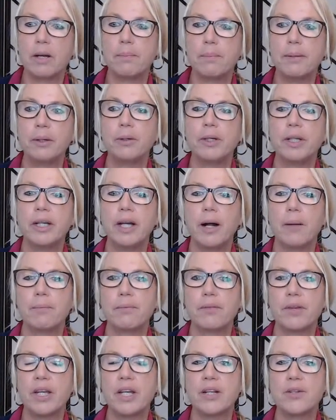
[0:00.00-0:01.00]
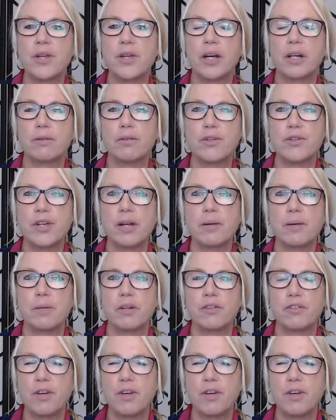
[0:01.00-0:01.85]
Building up things like resentment,